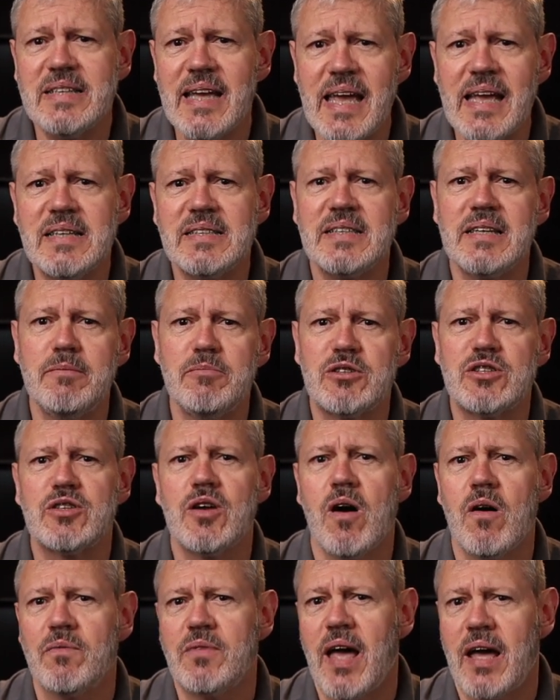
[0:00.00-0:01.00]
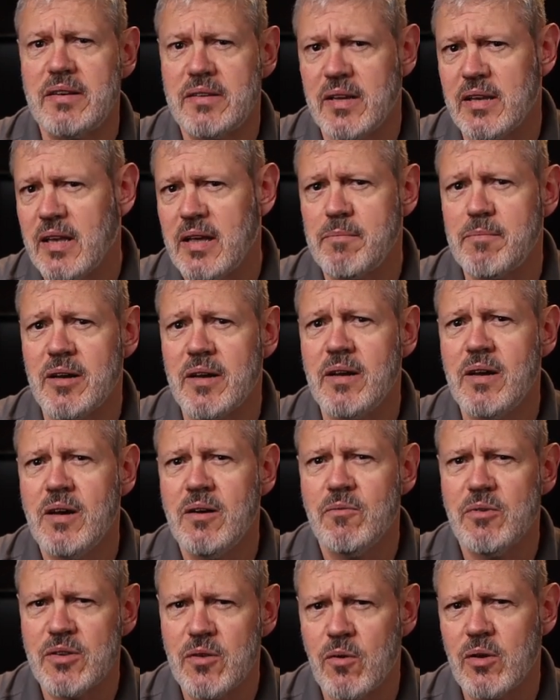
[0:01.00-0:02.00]
can't seem to solve that dilemma
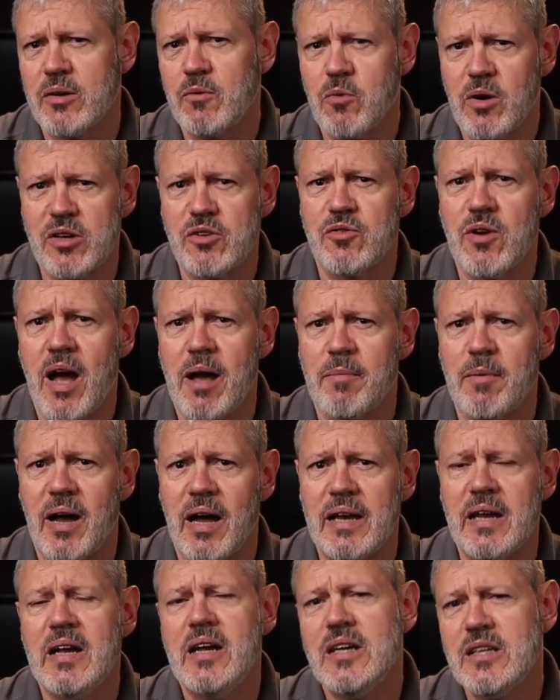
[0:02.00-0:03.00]
with only one tripod.